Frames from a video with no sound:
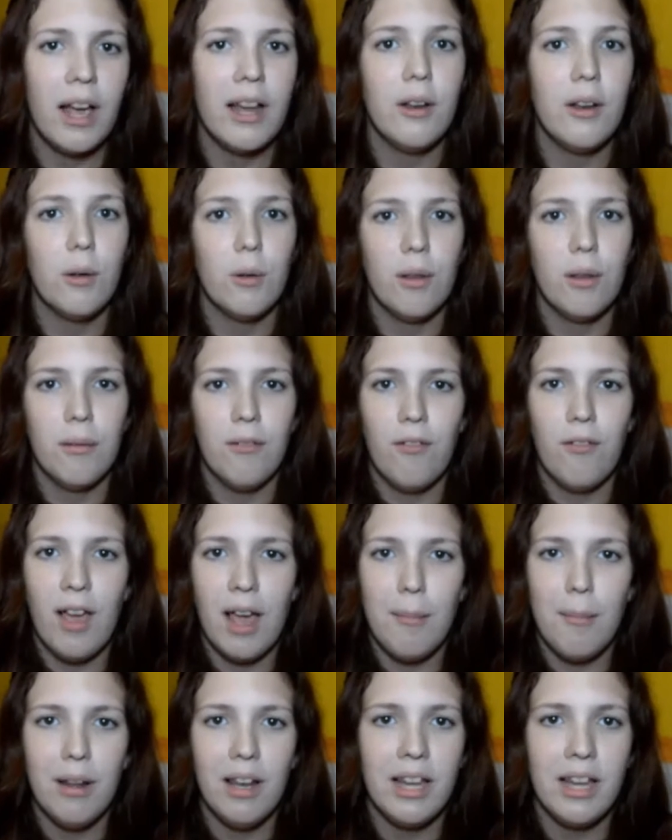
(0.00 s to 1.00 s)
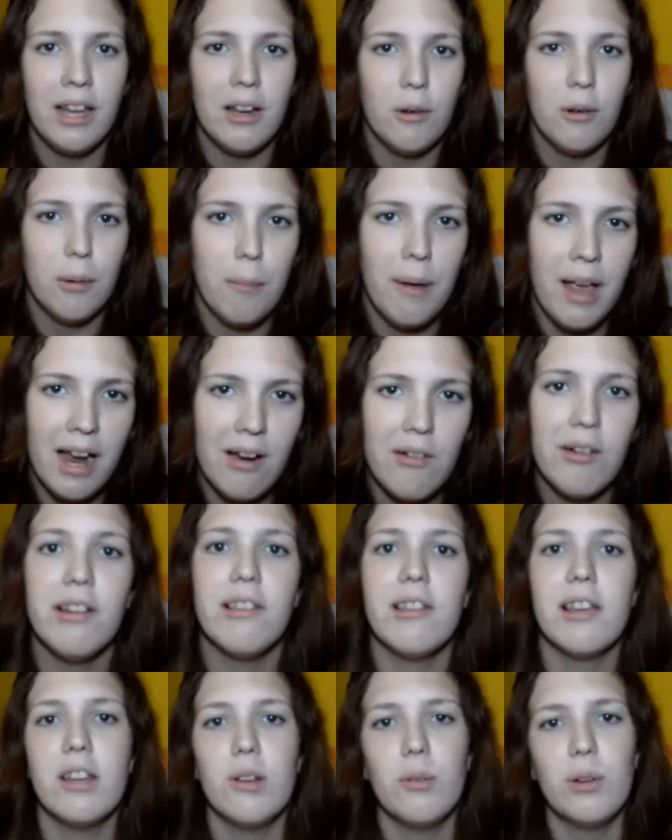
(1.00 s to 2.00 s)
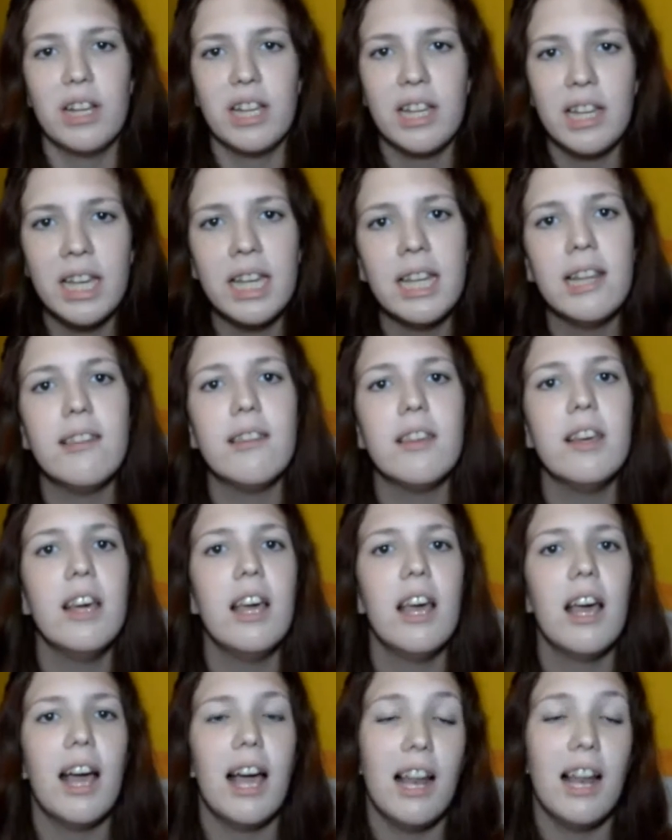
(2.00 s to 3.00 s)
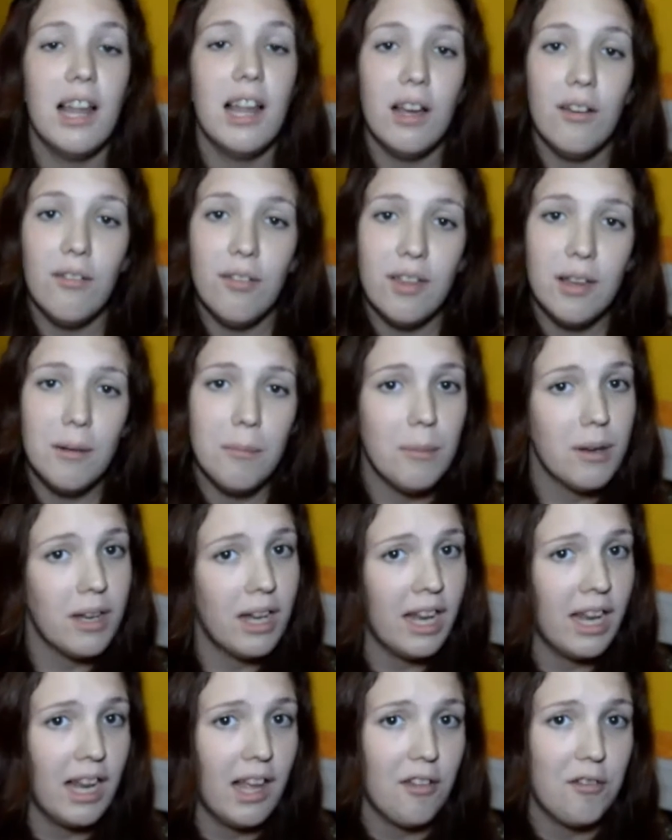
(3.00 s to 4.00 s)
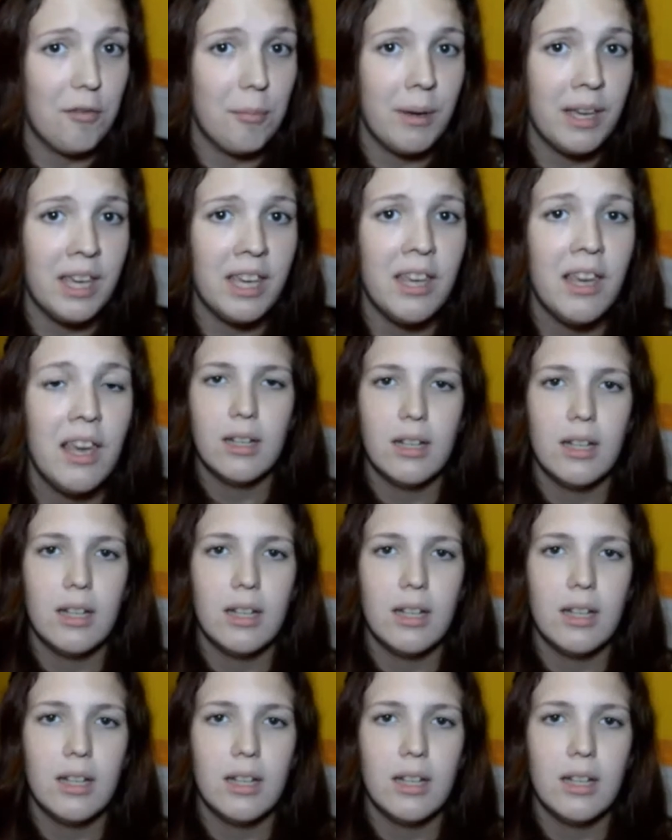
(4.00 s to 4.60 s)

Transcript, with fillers: I know the family, I know the parents, I know the kids. I love them, they love me.